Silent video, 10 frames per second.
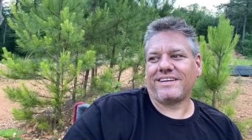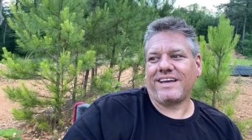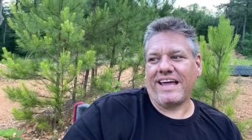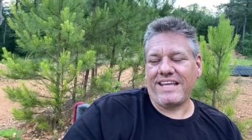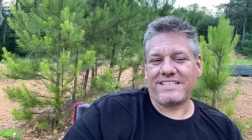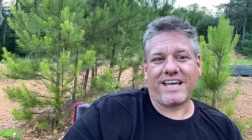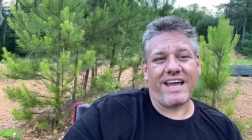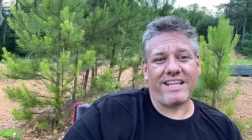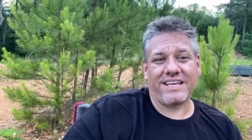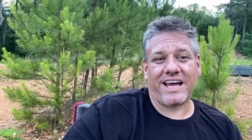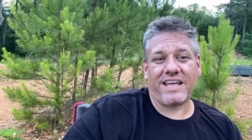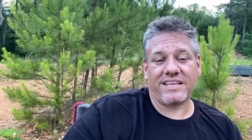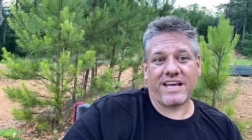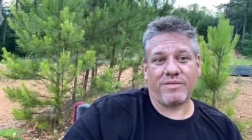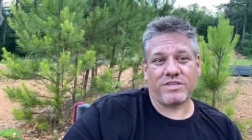And he's kind of the guy that
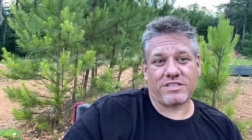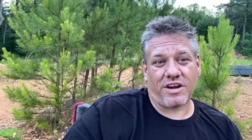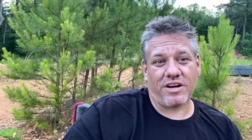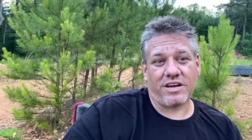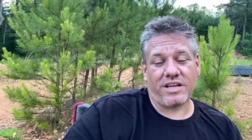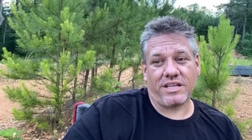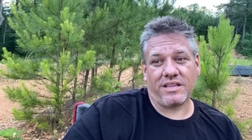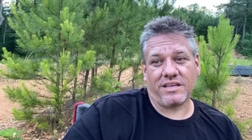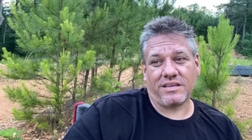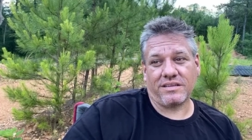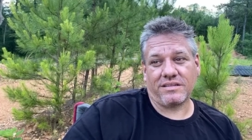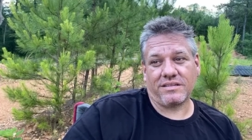got me started in the